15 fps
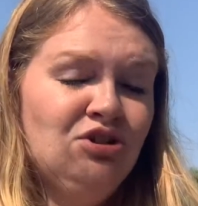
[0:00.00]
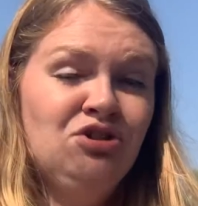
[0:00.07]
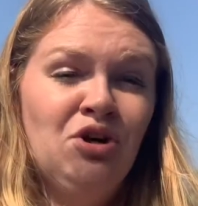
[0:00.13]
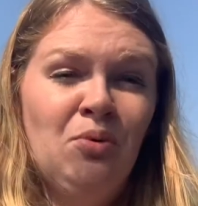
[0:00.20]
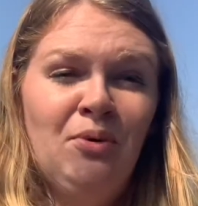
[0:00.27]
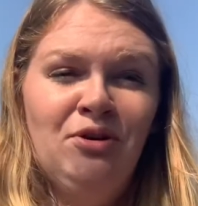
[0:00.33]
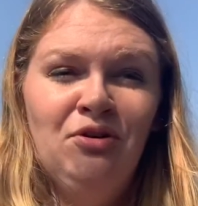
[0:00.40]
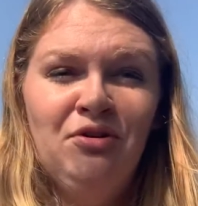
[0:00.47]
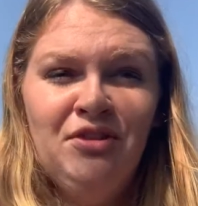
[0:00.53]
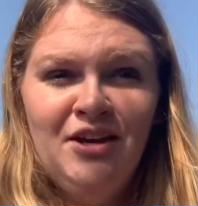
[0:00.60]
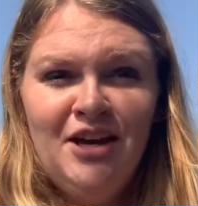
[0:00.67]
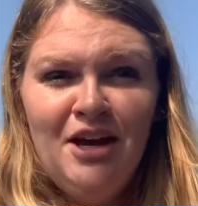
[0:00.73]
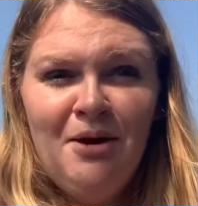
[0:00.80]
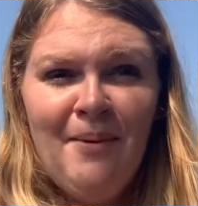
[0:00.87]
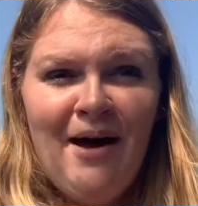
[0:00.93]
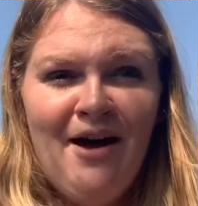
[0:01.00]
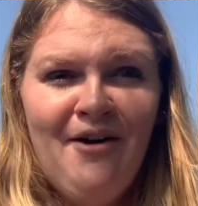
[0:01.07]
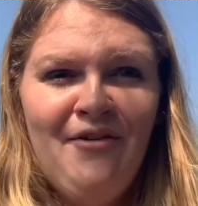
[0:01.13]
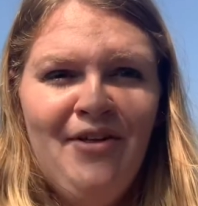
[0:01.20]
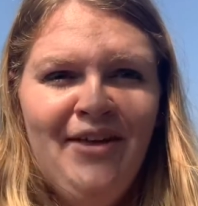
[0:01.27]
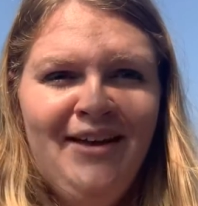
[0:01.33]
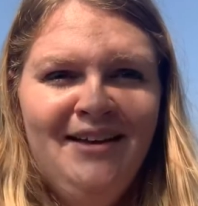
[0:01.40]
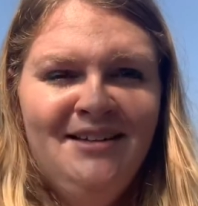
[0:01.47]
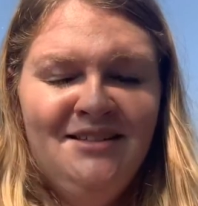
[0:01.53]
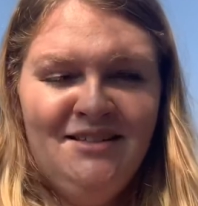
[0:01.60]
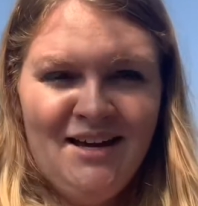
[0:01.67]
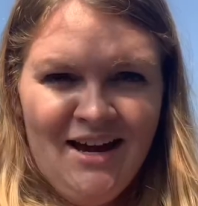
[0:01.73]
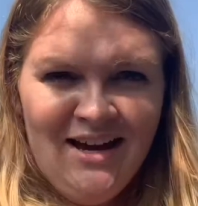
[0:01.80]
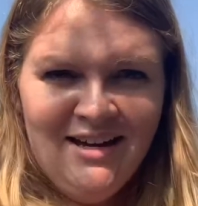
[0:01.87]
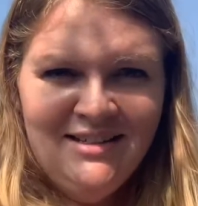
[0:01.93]
So when you're thinking about
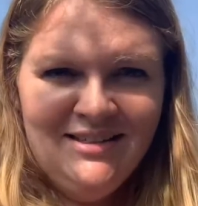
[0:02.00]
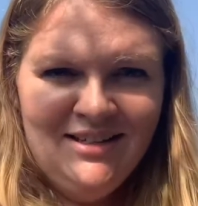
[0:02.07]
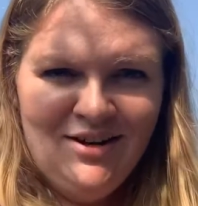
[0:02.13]
science